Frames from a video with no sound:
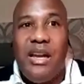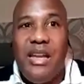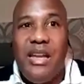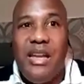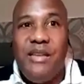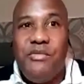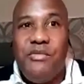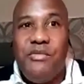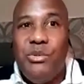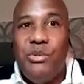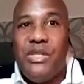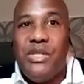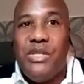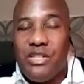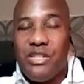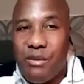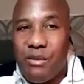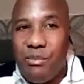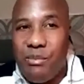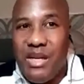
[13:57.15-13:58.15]
If you did
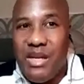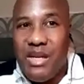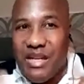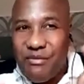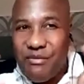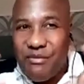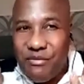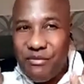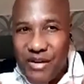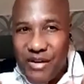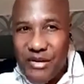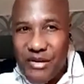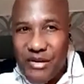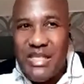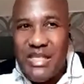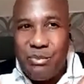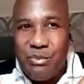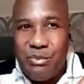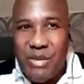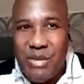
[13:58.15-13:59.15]
not make that very
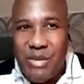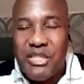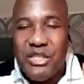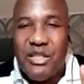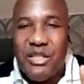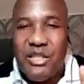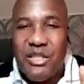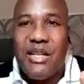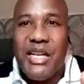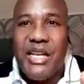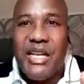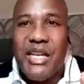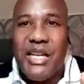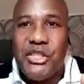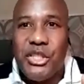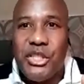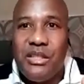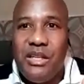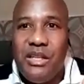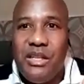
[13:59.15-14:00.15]
special
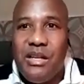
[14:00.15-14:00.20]
election,